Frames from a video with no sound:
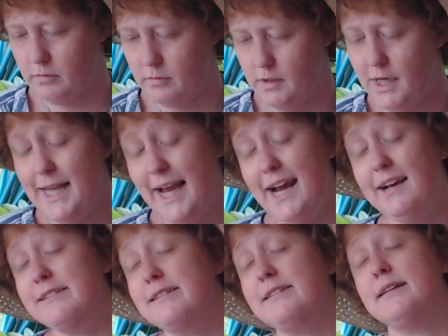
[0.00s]

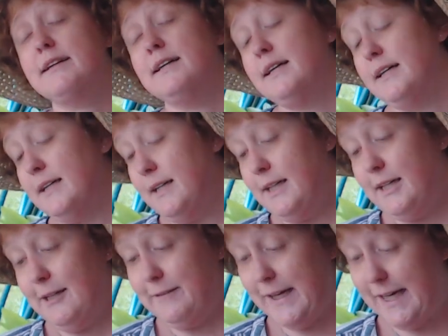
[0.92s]
Alas,
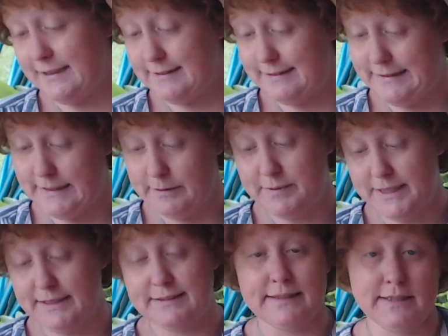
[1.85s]
Van's deep
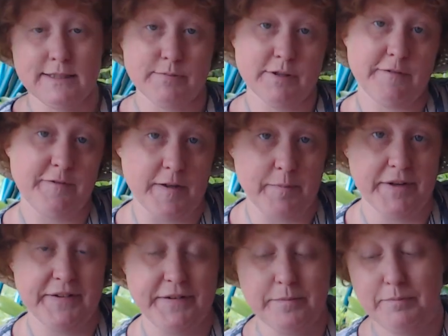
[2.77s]
digs at liberal
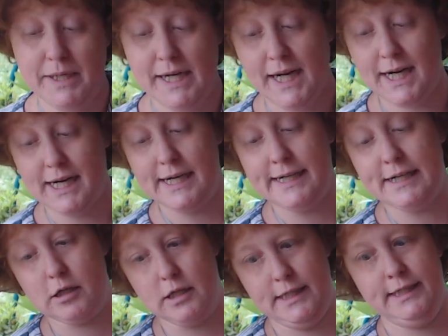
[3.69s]
feminism belie
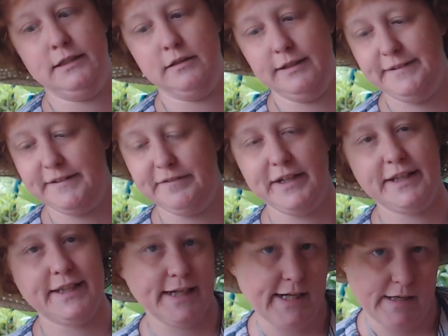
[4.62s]
her ignorance of
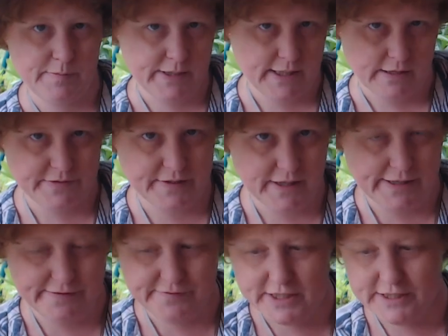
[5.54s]
anything happening
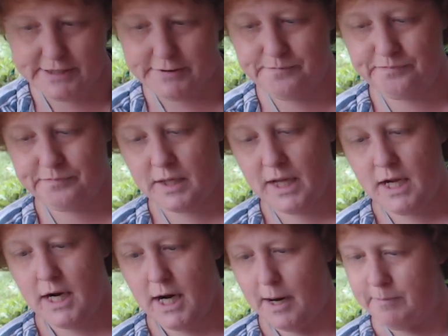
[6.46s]
outside of it.
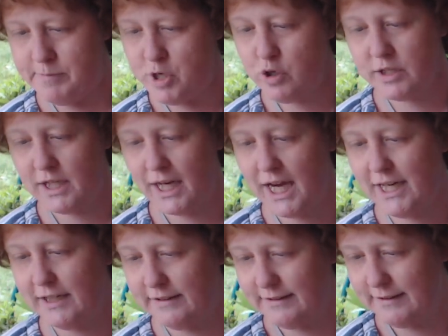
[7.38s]
A mutant
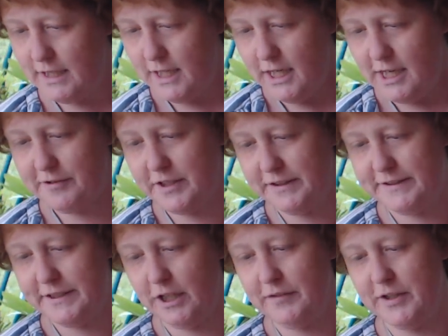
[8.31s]
alliance of
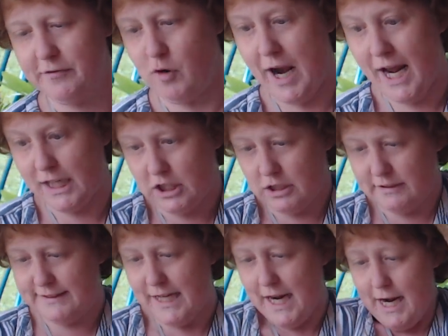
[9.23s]
conservative
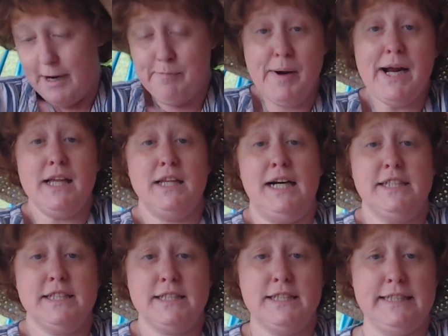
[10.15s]
radicals and
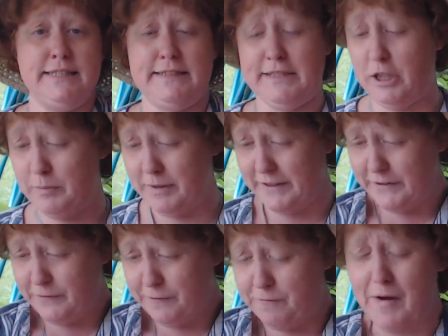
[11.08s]
biologically
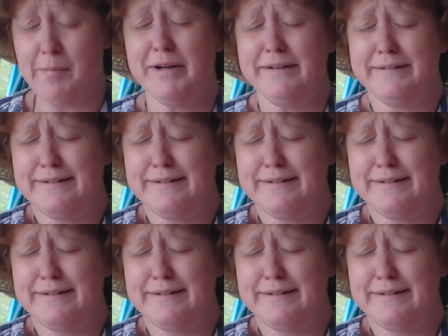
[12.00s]
determinist feminist